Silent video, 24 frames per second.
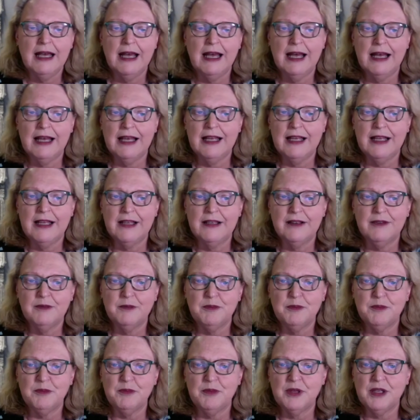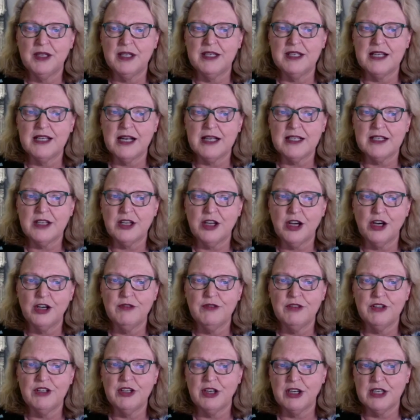conduct a
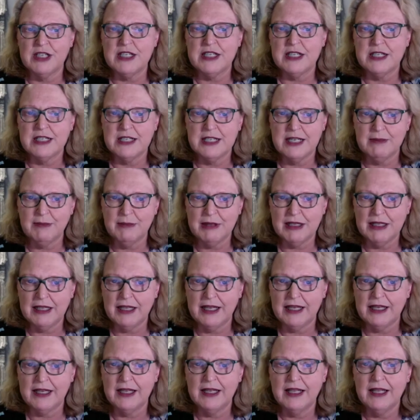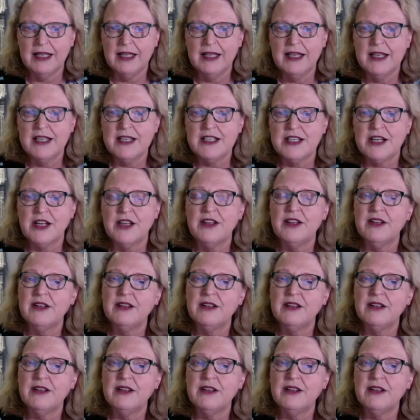COVID-19 deep clean. So